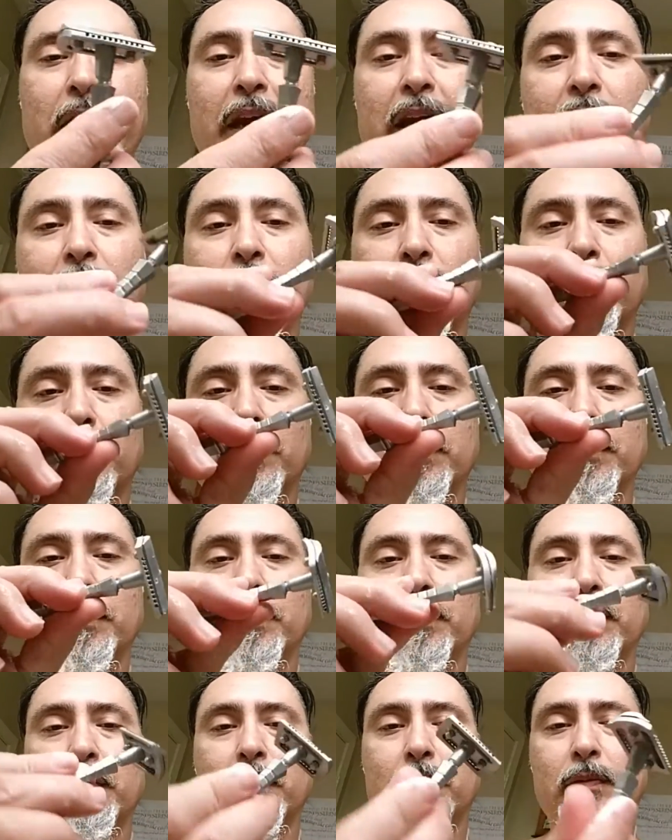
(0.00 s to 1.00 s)
handle,
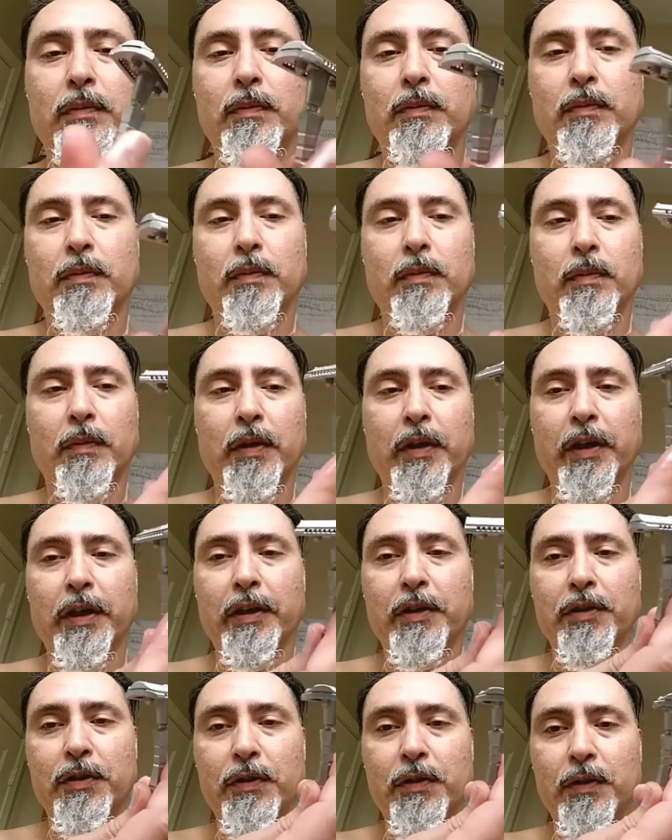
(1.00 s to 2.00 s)
the
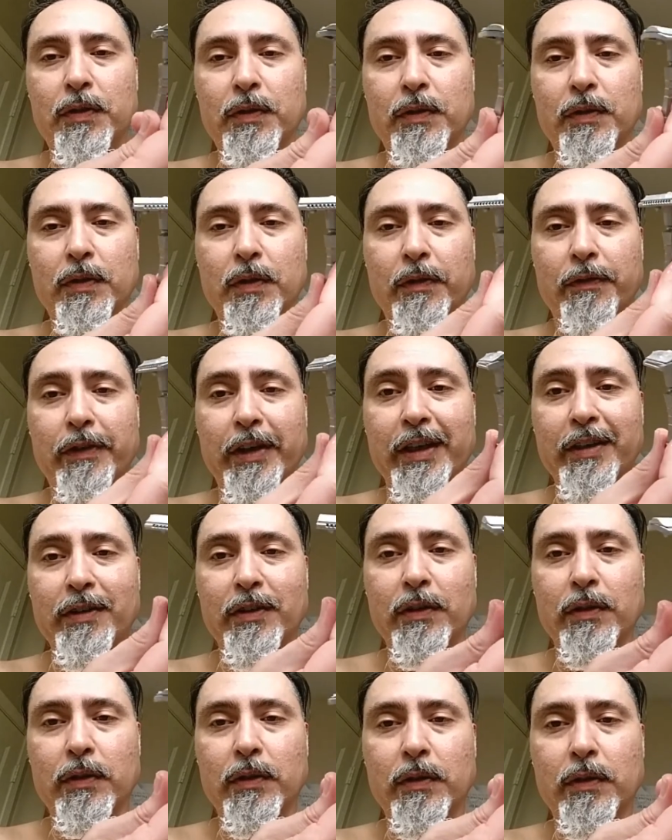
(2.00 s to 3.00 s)
edges, the
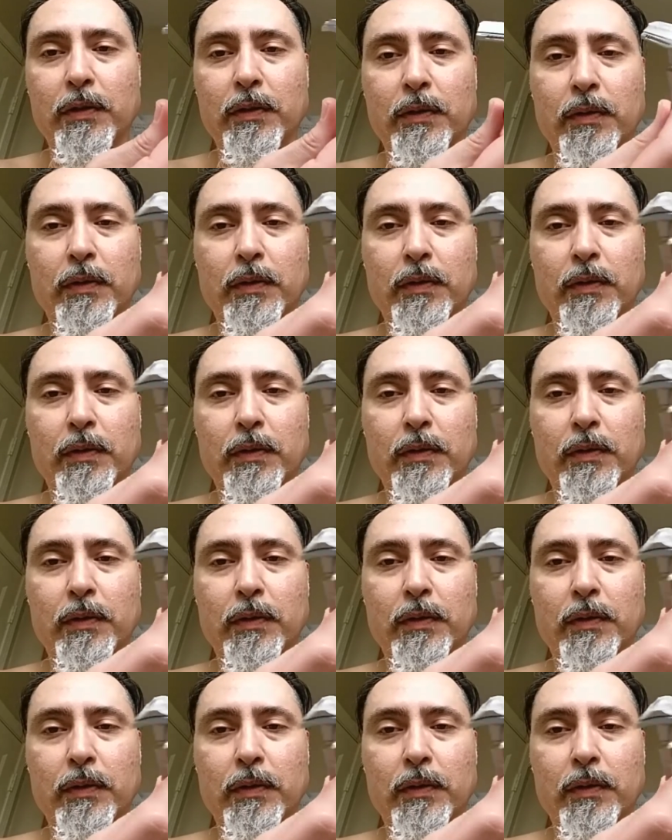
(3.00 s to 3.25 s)
facets,